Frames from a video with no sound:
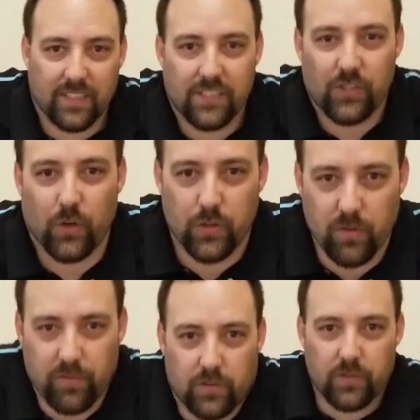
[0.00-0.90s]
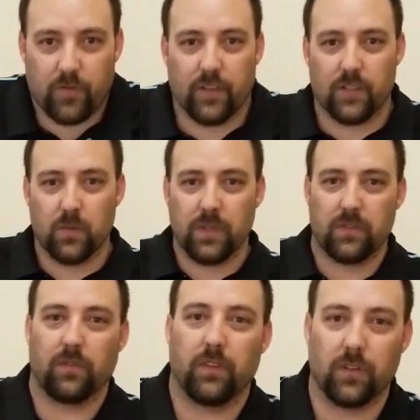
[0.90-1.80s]
Easy Choice Reviews for this week's
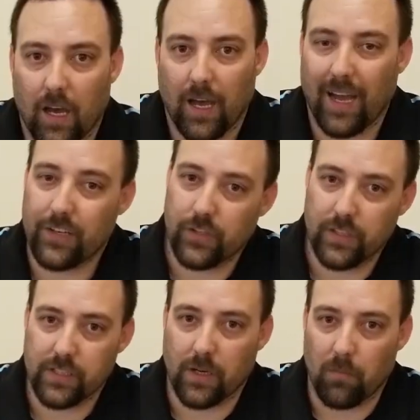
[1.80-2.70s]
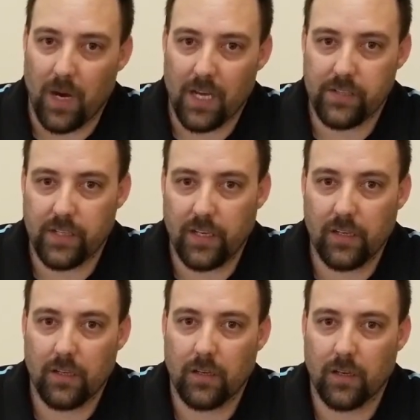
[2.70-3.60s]
review. Actually, it's an unboxing.
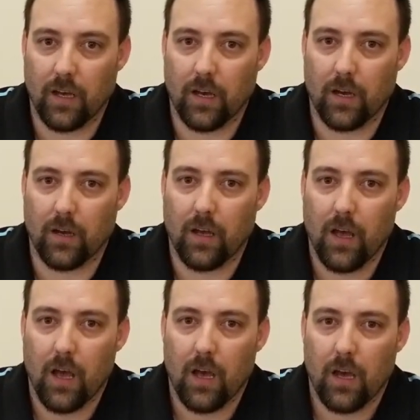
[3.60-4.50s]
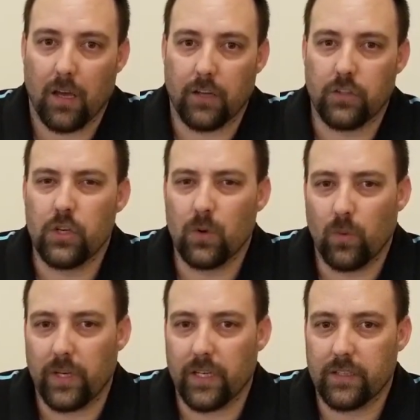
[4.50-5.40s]
In 2
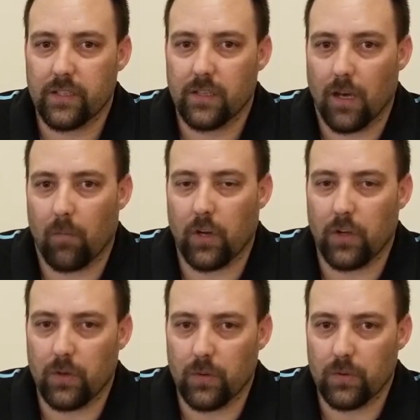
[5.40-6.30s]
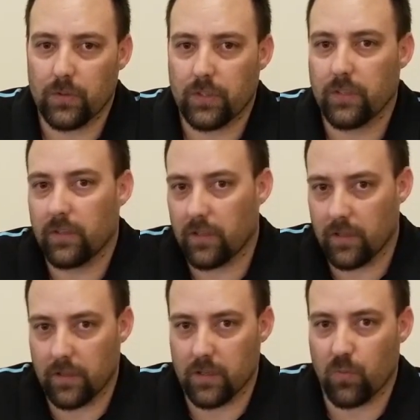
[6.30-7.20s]
weeks, I'm going to use
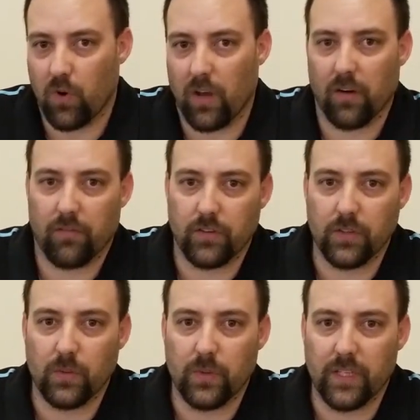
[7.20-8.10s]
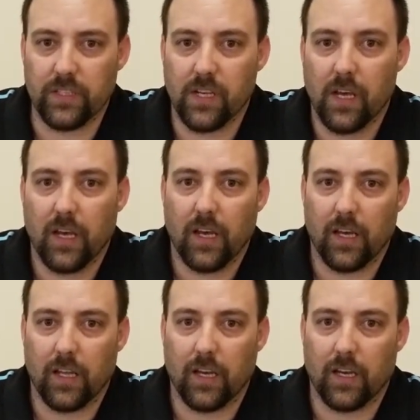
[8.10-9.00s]
this product for 2 weeks,
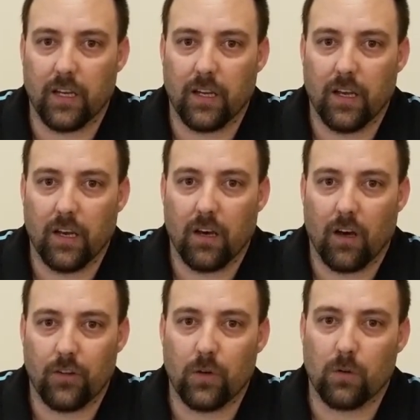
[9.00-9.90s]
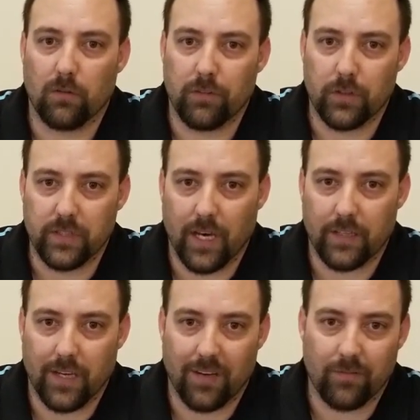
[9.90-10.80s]
and then I'll do a review at
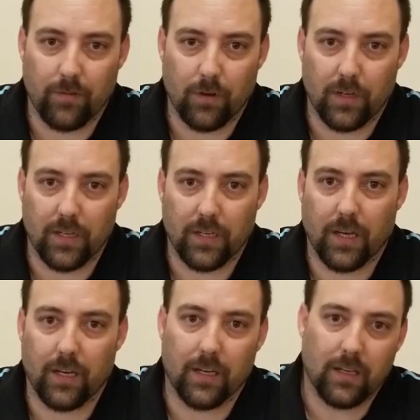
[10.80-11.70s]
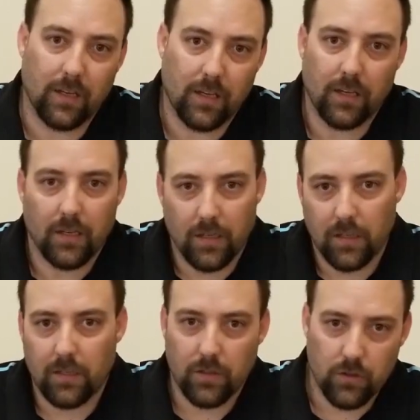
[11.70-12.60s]
that time for it, kind of
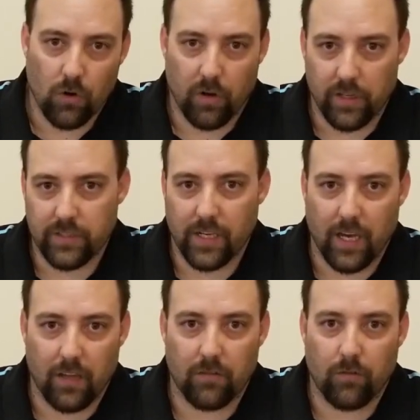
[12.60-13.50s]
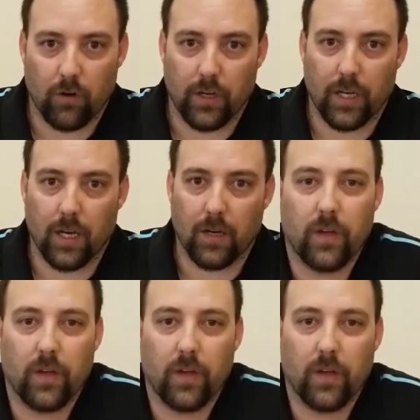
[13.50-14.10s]
join it together for you.